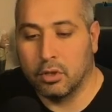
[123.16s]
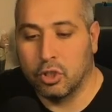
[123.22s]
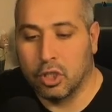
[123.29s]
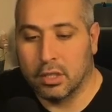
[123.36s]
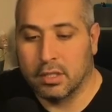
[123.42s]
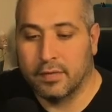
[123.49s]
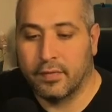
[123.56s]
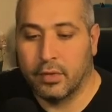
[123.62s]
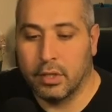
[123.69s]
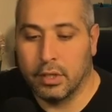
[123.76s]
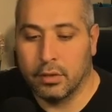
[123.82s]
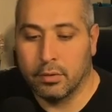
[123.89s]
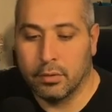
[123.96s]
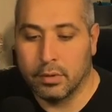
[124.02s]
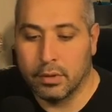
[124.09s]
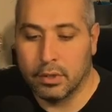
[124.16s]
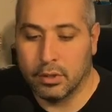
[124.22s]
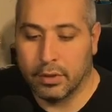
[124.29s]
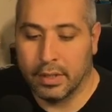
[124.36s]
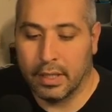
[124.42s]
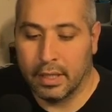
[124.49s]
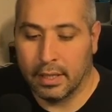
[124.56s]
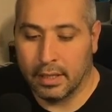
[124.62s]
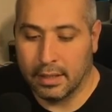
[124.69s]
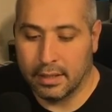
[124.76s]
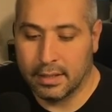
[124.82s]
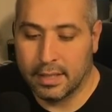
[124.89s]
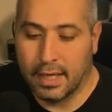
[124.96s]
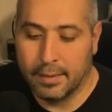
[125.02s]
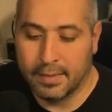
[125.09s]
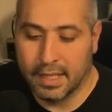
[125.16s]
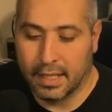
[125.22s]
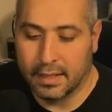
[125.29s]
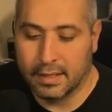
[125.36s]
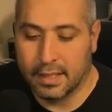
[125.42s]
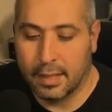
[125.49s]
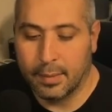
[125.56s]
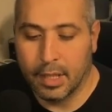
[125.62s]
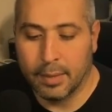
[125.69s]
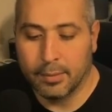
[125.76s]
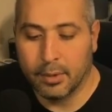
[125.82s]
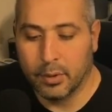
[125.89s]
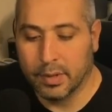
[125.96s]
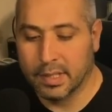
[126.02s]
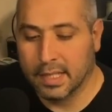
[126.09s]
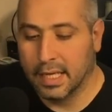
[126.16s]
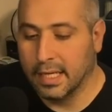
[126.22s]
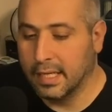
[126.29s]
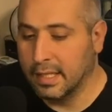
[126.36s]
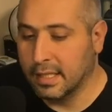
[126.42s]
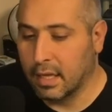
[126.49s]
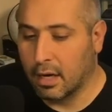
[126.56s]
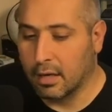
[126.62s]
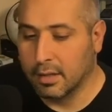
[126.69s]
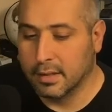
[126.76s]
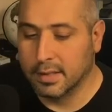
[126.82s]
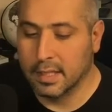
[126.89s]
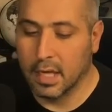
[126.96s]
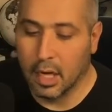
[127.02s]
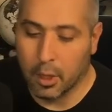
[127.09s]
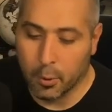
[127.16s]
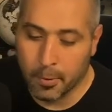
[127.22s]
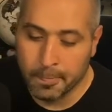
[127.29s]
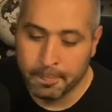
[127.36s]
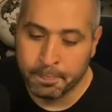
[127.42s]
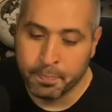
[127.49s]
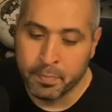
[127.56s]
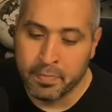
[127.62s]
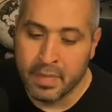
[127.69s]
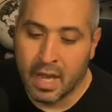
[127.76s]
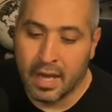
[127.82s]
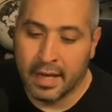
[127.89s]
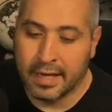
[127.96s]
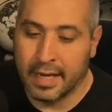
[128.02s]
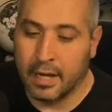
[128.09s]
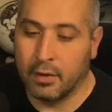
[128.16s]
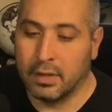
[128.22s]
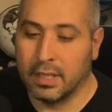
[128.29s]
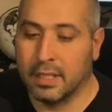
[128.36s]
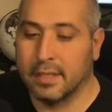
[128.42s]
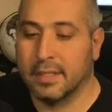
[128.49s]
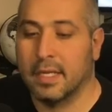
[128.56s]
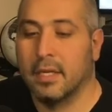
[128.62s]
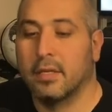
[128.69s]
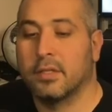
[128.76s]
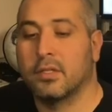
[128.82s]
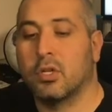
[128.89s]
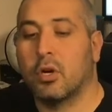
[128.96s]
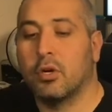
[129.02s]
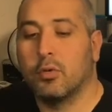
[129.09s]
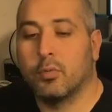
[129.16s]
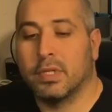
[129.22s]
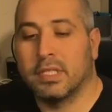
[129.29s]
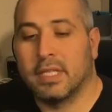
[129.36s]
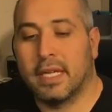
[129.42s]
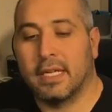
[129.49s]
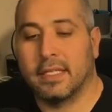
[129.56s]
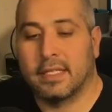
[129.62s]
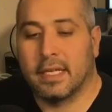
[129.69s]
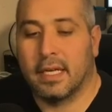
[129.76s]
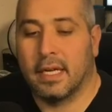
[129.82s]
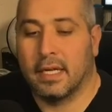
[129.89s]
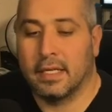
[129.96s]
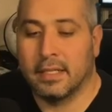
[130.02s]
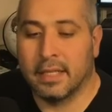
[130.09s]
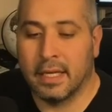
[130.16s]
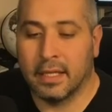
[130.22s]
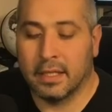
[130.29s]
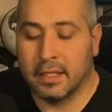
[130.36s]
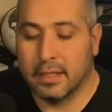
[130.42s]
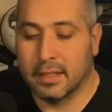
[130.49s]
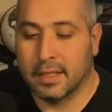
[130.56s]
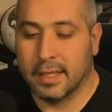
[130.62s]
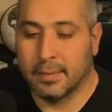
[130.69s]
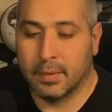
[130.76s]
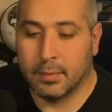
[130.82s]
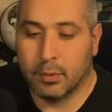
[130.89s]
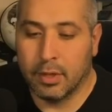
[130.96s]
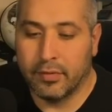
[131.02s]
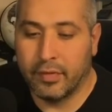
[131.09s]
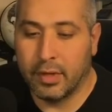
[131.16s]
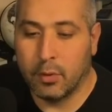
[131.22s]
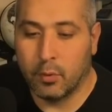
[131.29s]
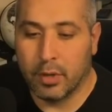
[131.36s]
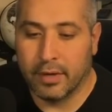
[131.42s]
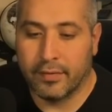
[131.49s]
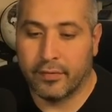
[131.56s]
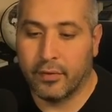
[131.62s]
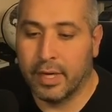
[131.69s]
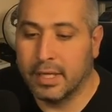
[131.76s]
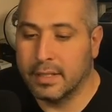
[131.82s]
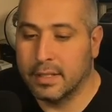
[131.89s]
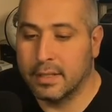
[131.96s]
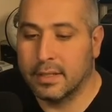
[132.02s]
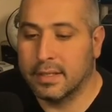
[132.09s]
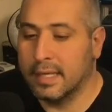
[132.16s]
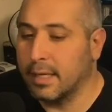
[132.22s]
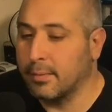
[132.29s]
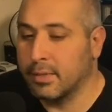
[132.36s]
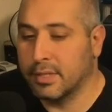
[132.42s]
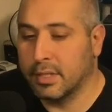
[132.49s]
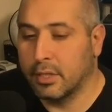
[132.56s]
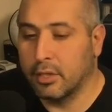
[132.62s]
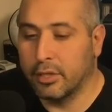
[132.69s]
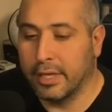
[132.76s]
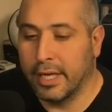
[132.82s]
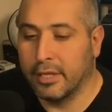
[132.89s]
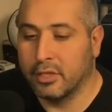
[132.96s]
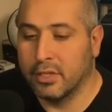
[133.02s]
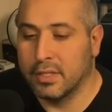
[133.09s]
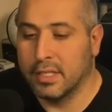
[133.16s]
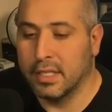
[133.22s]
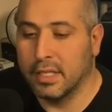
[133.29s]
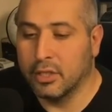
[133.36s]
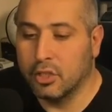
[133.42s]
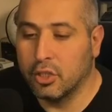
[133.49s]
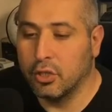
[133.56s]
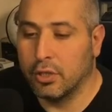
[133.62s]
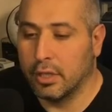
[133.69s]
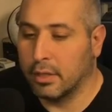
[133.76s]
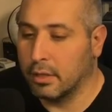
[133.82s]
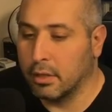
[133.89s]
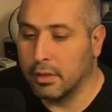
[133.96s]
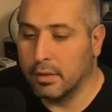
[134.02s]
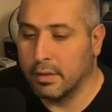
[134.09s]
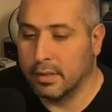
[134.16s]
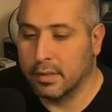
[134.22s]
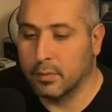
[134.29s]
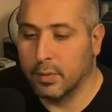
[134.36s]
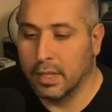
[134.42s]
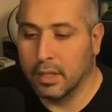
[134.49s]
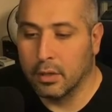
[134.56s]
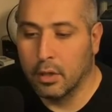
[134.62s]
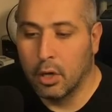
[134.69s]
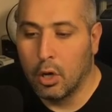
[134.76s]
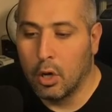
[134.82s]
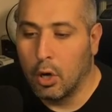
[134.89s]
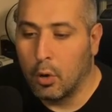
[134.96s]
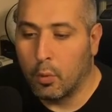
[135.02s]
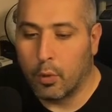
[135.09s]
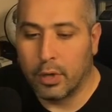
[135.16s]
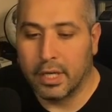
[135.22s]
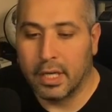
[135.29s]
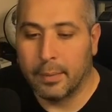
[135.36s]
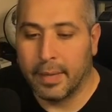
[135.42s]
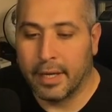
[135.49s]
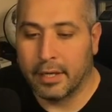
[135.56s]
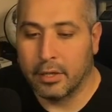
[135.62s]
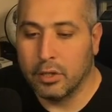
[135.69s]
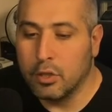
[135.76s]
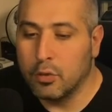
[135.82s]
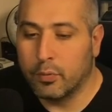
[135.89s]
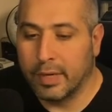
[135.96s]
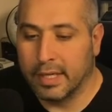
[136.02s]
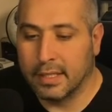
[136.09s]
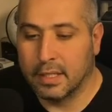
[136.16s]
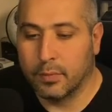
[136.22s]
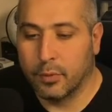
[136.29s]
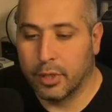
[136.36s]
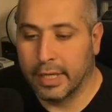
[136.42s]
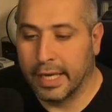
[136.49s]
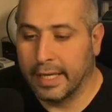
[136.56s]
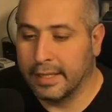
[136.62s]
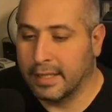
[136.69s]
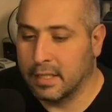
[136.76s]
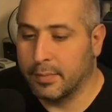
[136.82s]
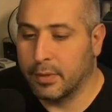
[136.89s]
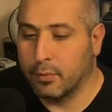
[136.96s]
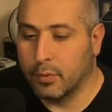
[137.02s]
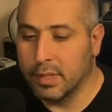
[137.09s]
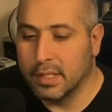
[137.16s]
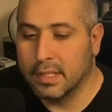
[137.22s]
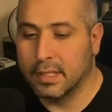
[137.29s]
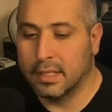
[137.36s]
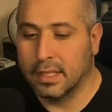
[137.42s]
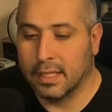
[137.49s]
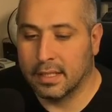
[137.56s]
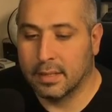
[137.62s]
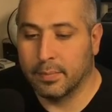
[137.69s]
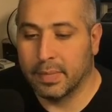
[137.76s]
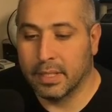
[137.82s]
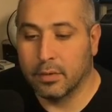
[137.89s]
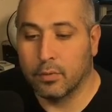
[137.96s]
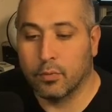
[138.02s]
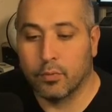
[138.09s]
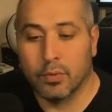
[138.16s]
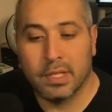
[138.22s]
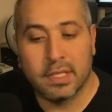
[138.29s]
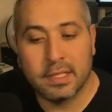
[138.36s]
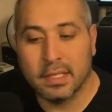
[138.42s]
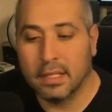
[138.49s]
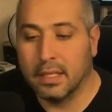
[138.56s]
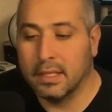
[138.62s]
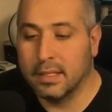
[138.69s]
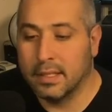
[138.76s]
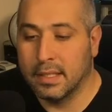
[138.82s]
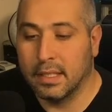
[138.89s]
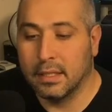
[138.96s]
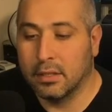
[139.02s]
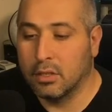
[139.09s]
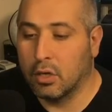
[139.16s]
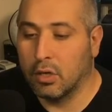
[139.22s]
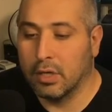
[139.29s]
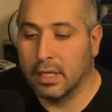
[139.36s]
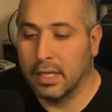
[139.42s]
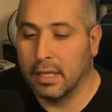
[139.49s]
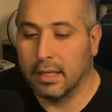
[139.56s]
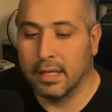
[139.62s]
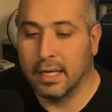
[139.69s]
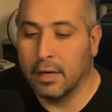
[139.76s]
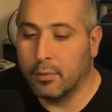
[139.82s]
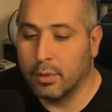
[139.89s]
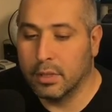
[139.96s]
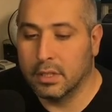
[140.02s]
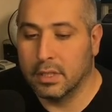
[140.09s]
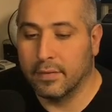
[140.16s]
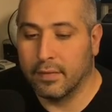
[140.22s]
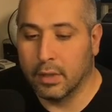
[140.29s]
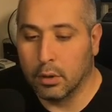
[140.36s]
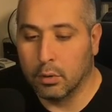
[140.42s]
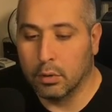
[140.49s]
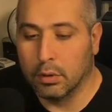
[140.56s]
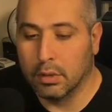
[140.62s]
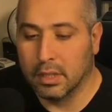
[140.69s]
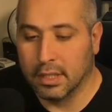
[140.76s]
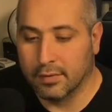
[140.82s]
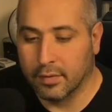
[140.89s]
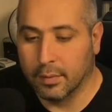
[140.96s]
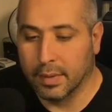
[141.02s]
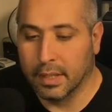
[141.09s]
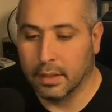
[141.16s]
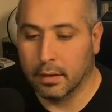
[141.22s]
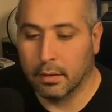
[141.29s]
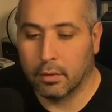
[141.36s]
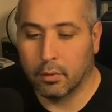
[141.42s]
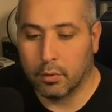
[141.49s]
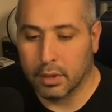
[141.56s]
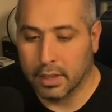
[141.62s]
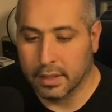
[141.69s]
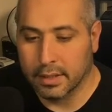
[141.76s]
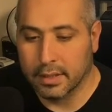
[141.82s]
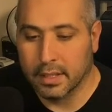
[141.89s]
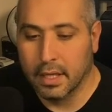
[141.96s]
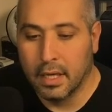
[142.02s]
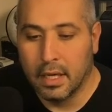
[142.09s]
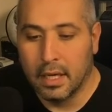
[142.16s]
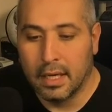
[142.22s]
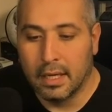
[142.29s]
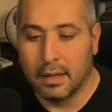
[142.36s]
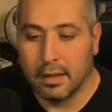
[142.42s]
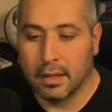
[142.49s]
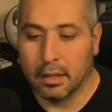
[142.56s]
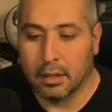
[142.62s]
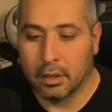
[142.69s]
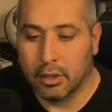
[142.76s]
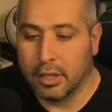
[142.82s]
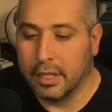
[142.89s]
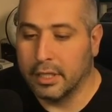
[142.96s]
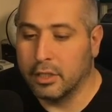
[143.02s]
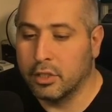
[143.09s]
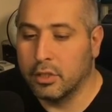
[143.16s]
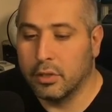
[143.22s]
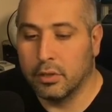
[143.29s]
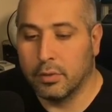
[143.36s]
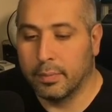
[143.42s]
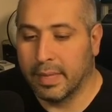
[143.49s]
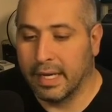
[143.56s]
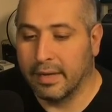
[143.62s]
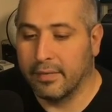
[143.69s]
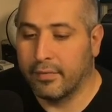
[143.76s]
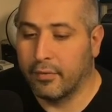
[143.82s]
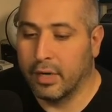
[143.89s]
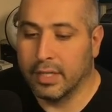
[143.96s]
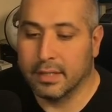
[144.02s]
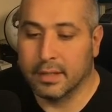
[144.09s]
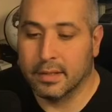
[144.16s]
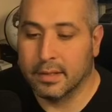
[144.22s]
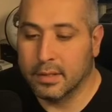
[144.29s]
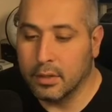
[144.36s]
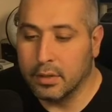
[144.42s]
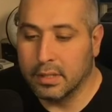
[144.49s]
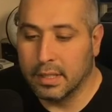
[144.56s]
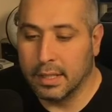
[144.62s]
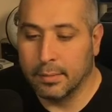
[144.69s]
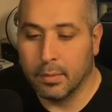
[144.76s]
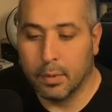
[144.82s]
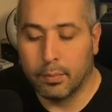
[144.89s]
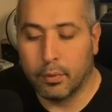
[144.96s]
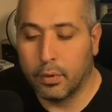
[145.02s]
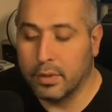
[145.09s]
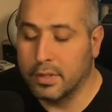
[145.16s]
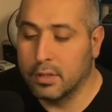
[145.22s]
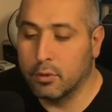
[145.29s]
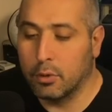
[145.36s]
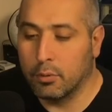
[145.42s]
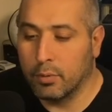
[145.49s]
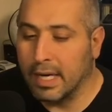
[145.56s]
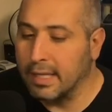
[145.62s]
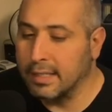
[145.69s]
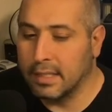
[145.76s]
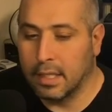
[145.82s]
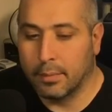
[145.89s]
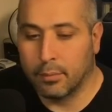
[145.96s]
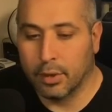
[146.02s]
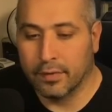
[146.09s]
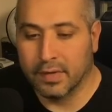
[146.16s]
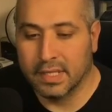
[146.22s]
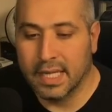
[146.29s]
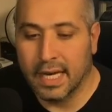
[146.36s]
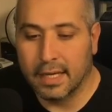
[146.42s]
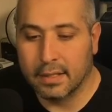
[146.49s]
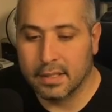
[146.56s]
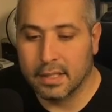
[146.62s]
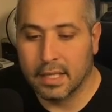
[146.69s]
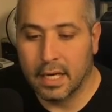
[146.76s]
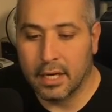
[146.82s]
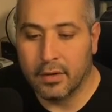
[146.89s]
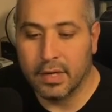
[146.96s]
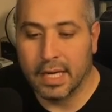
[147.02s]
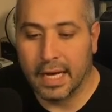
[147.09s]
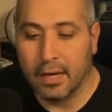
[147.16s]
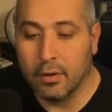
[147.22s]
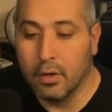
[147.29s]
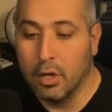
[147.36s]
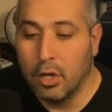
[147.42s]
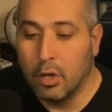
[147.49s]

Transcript: just for you during these times. Again, cyberhubusa.co. And now let's start with today's daily cyber briefing, where France's cybersecurity agency issued an alert this week warning about a new ransomware gang that's been recently seen targeting the networks of local government authorities. The alert issued by France's CERT team points to a rising number of attacks carried out